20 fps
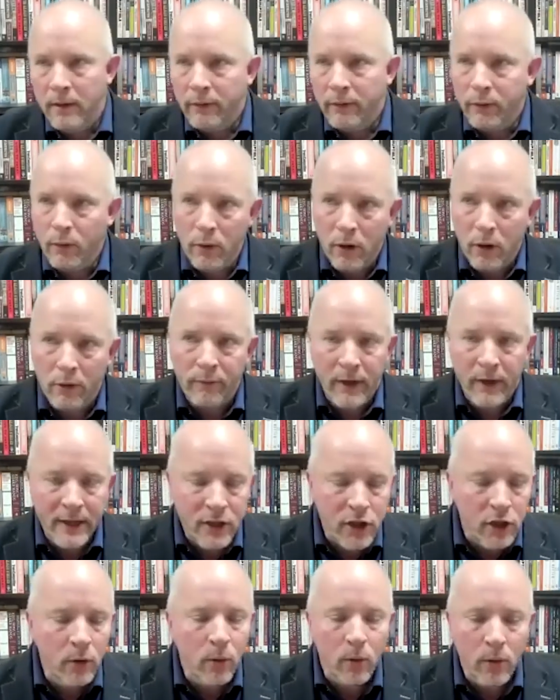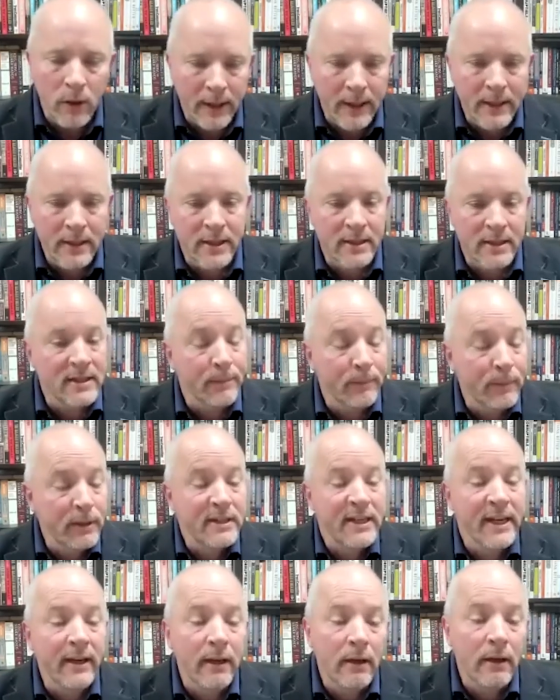for convention organizers, and
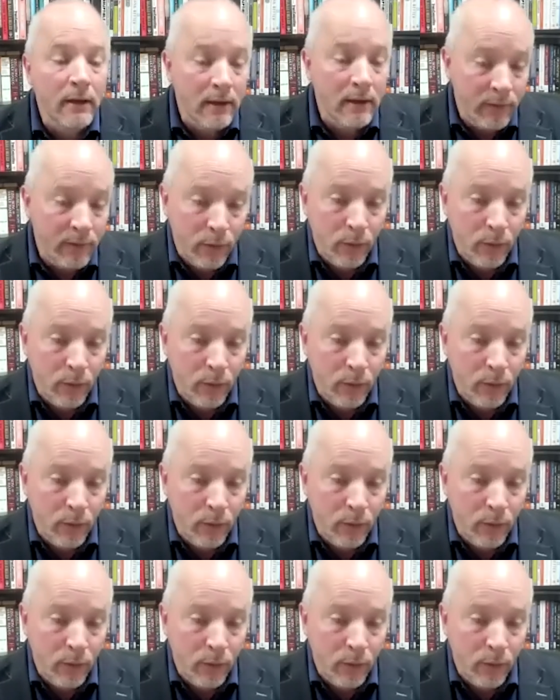particularly